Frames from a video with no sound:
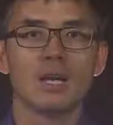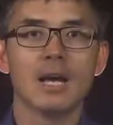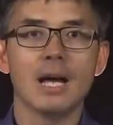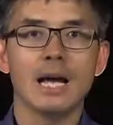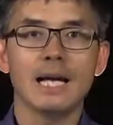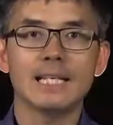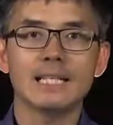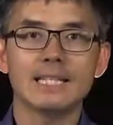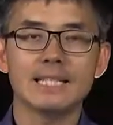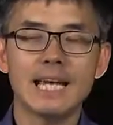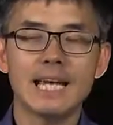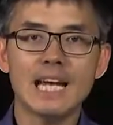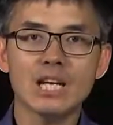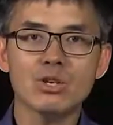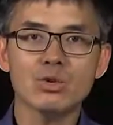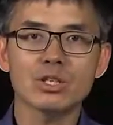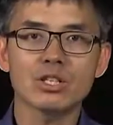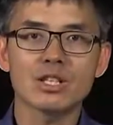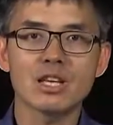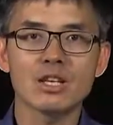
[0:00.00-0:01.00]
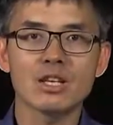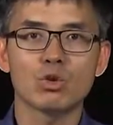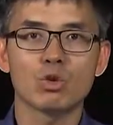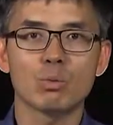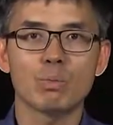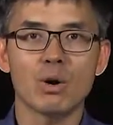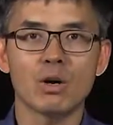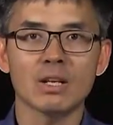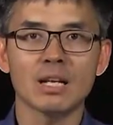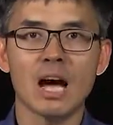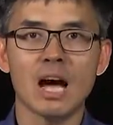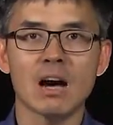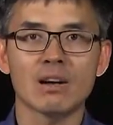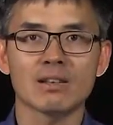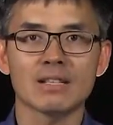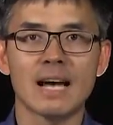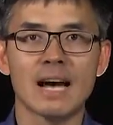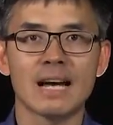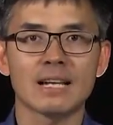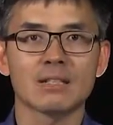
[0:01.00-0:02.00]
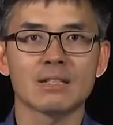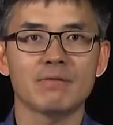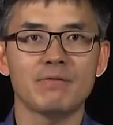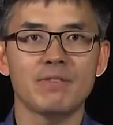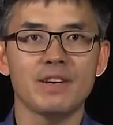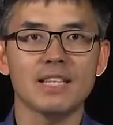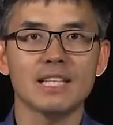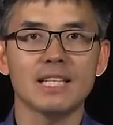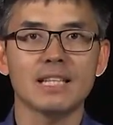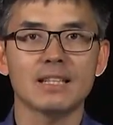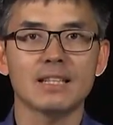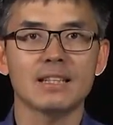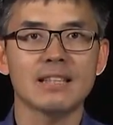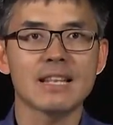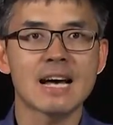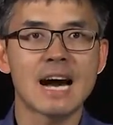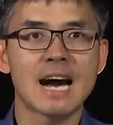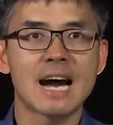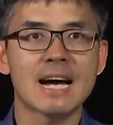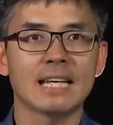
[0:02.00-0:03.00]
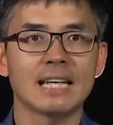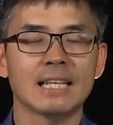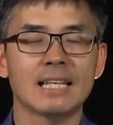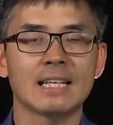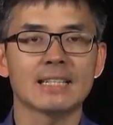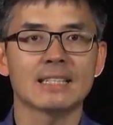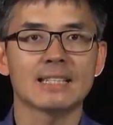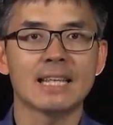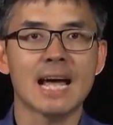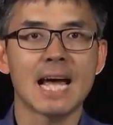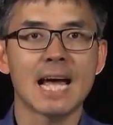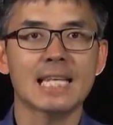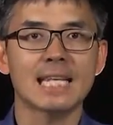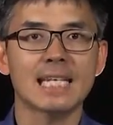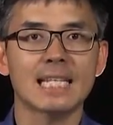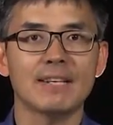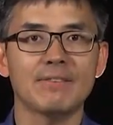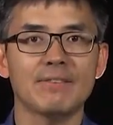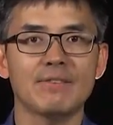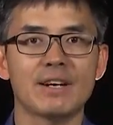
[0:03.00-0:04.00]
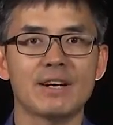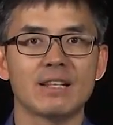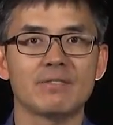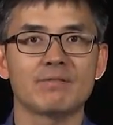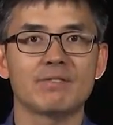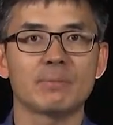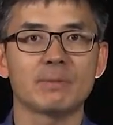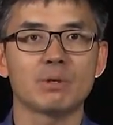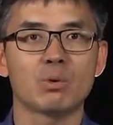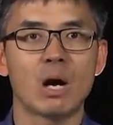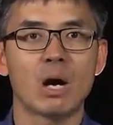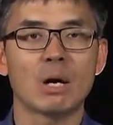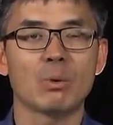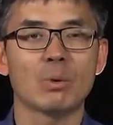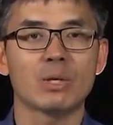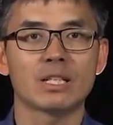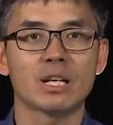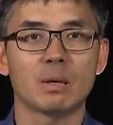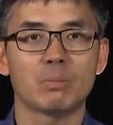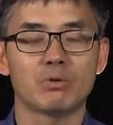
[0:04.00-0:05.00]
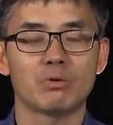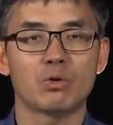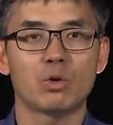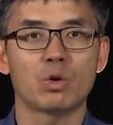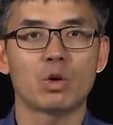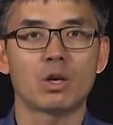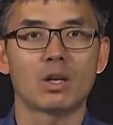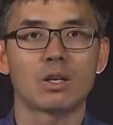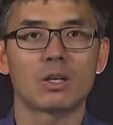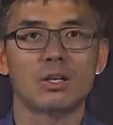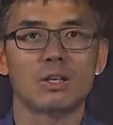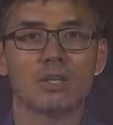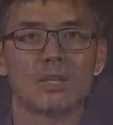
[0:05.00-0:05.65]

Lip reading: It is interesting to point out that the 59 is slightly different from the one we saw before.